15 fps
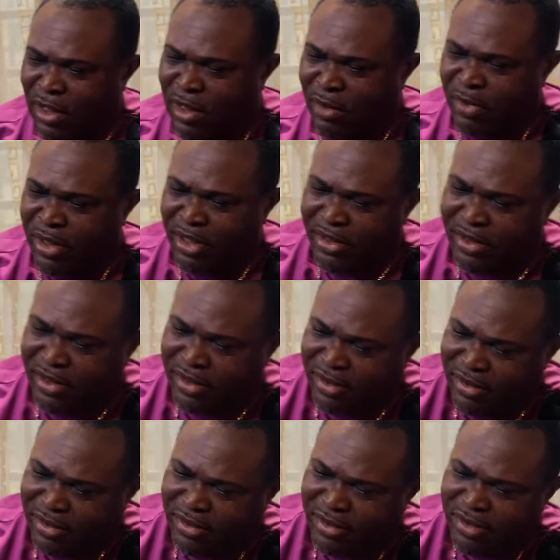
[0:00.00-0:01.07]
Wait a
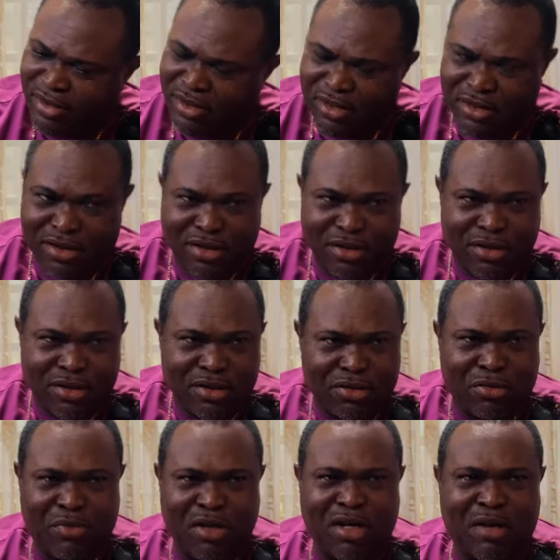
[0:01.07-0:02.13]
minute.
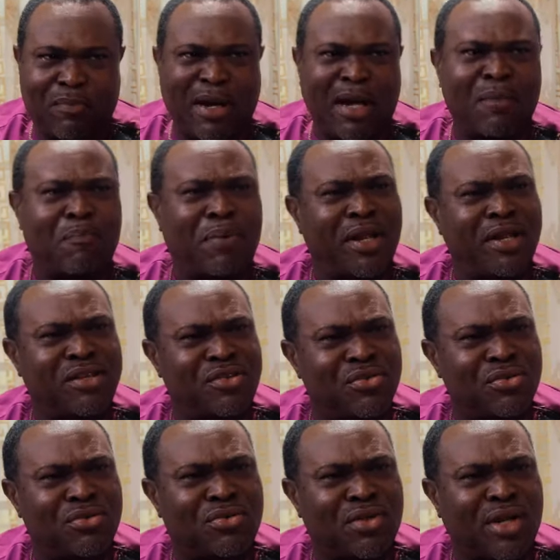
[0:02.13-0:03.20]
You mean the bank
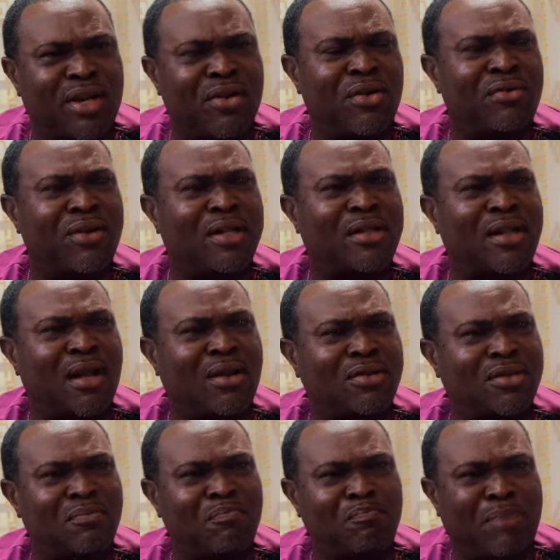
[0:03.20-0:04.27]
pays you
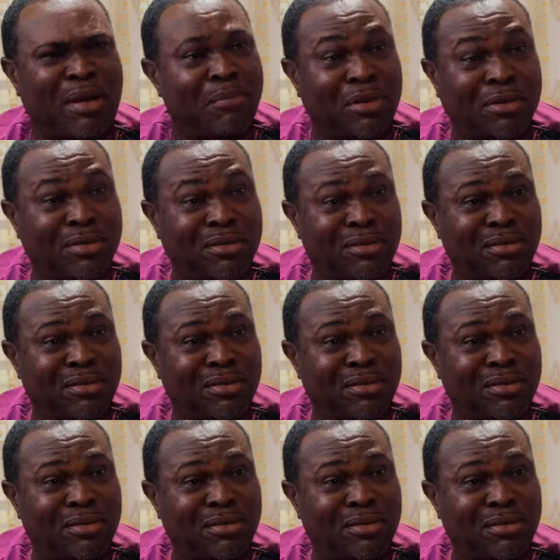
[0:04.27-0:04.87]
300,000 per